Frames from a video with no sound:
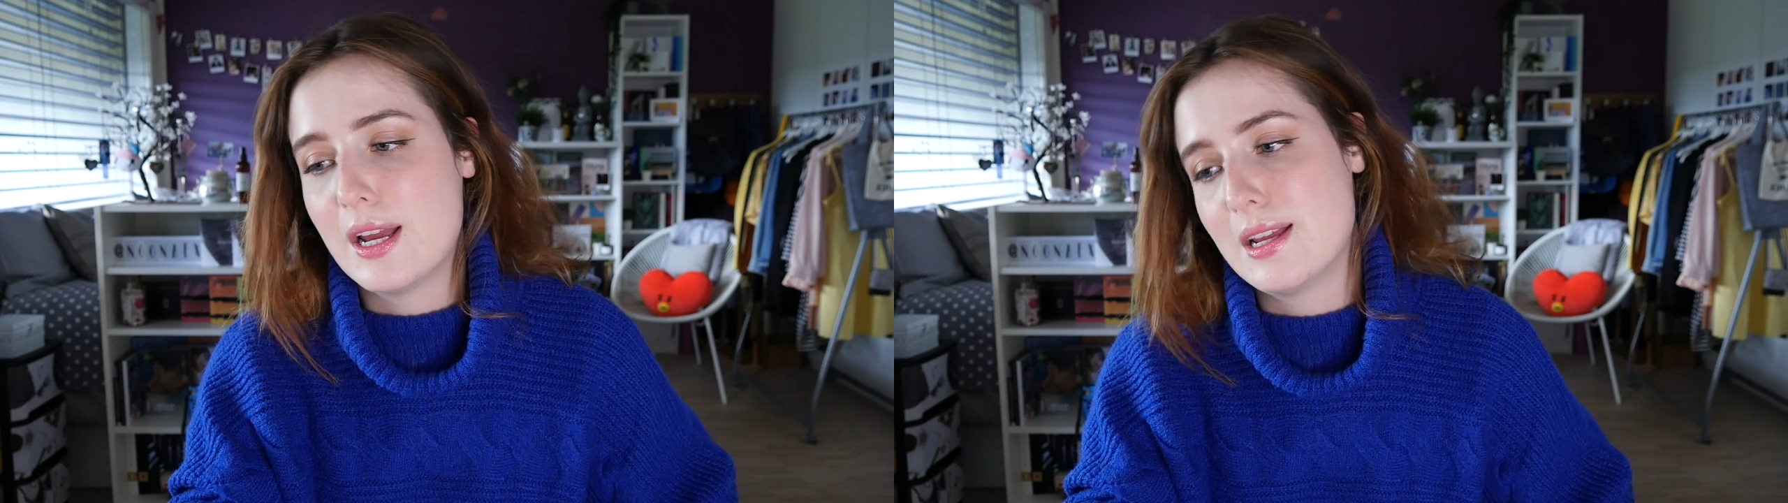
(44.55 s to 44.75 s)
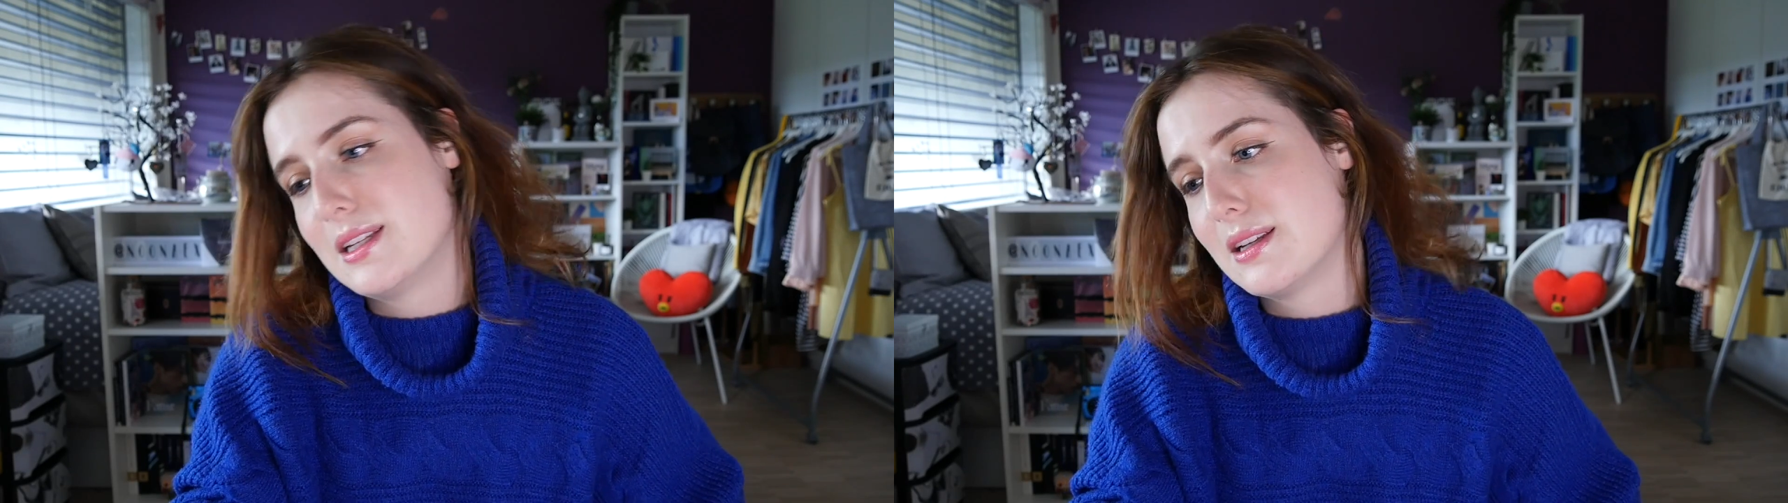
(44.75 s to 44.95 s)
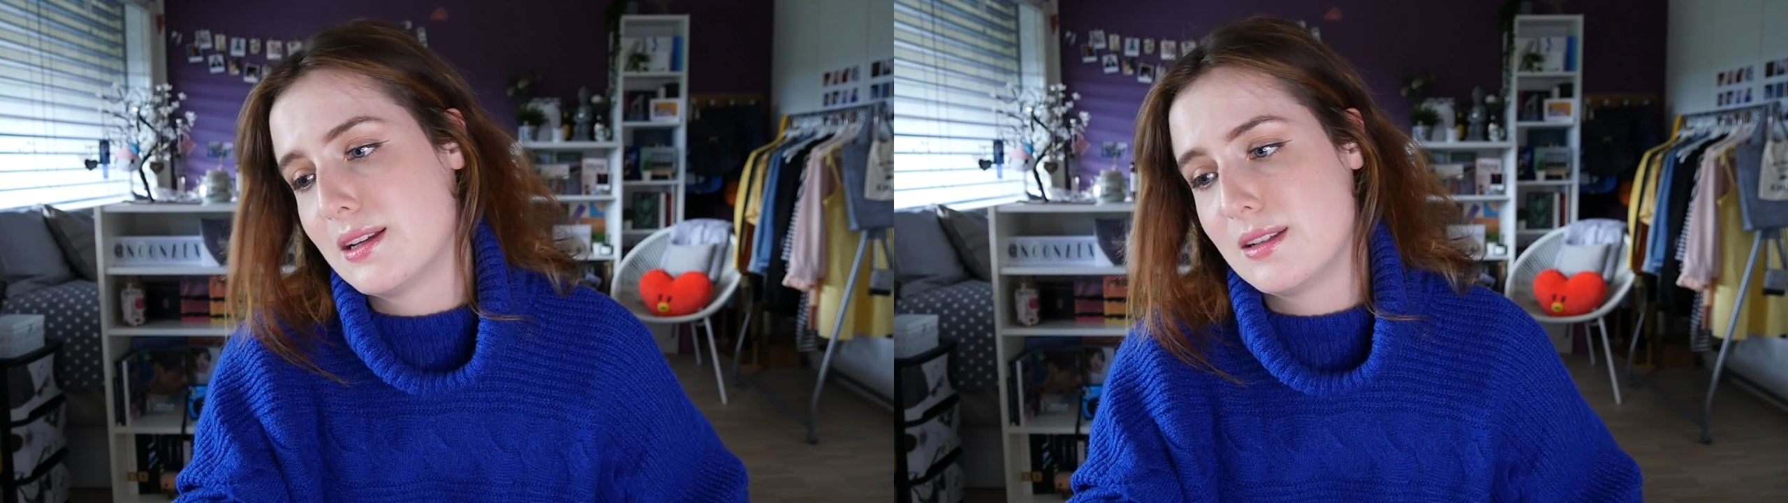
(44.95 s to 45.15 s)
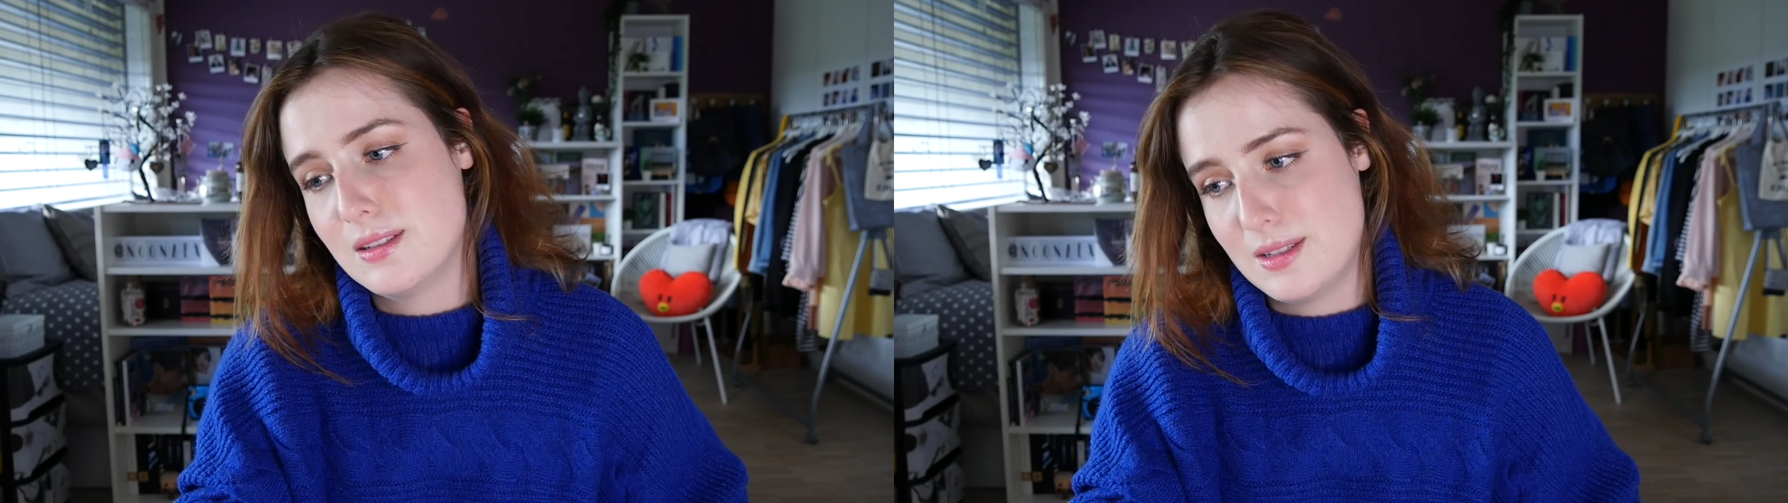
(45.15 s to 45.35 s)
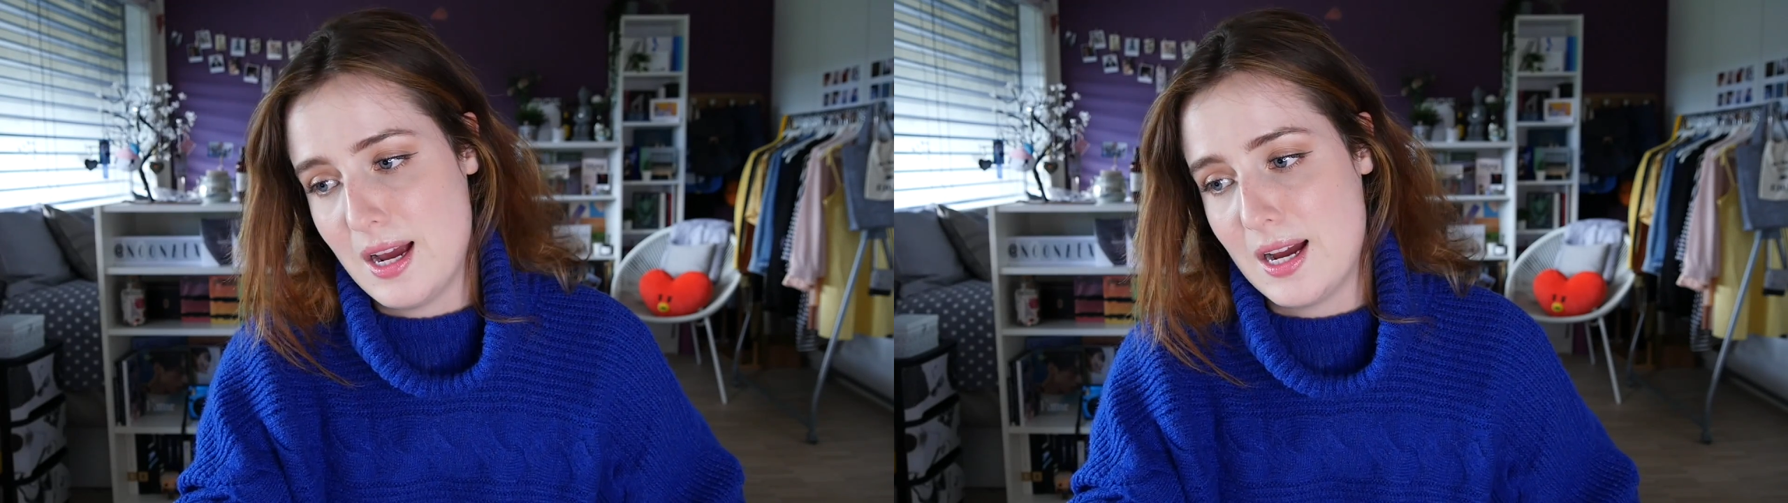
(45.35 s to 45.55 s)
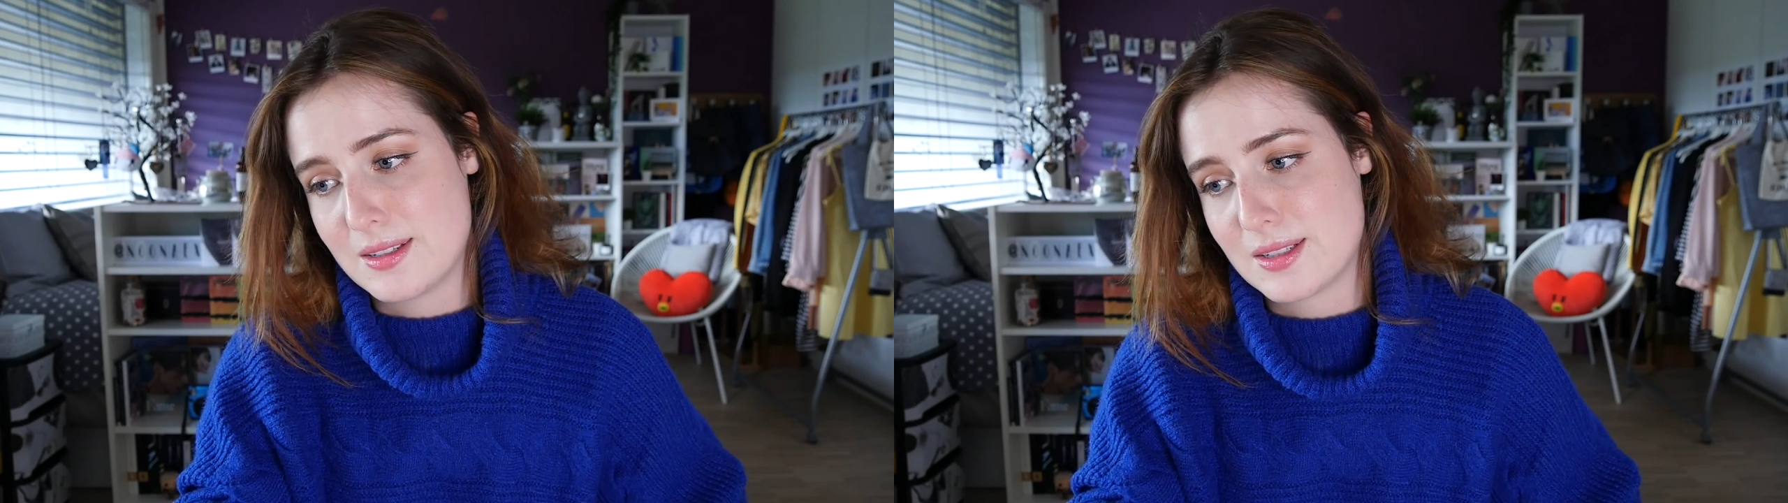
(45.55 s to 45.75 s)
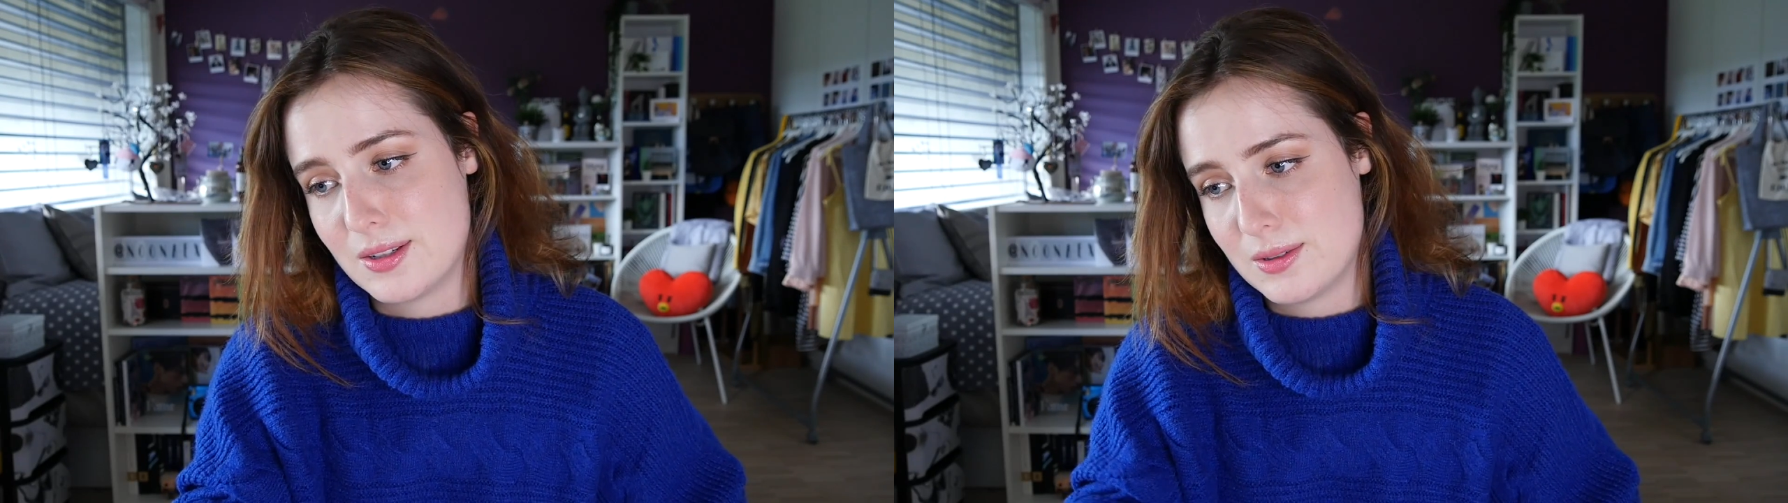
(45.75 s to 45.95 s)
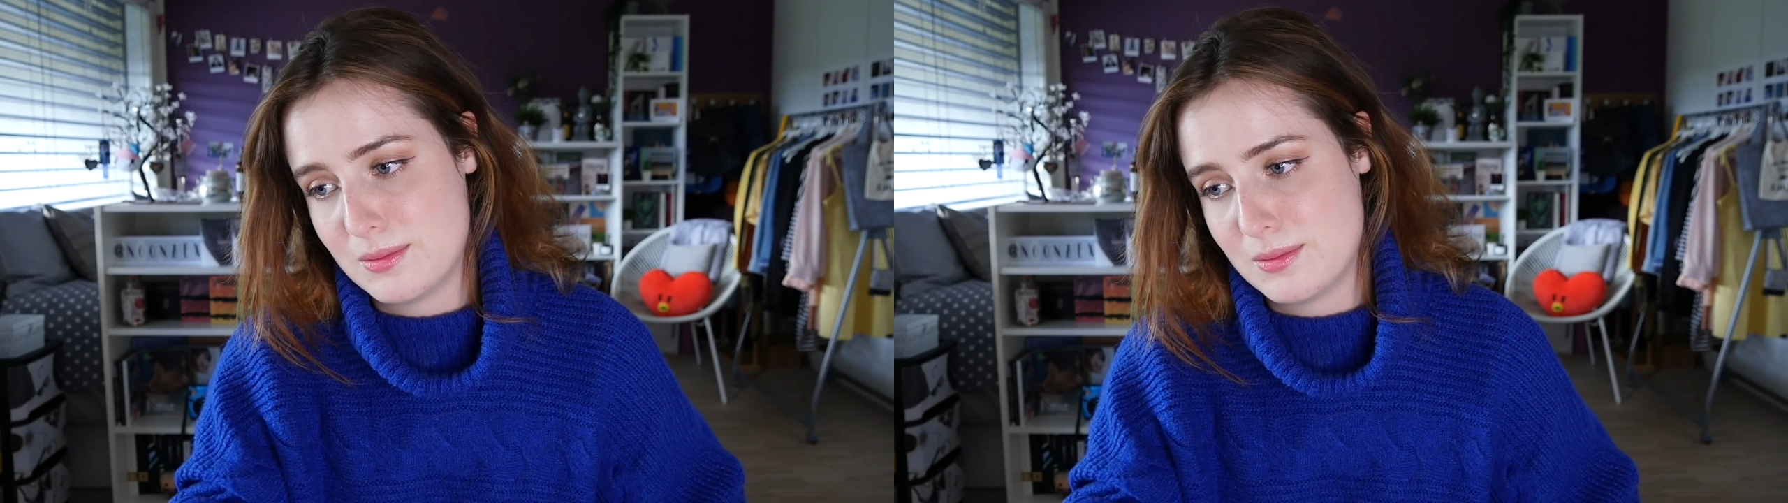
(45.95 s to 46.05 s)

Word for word: in that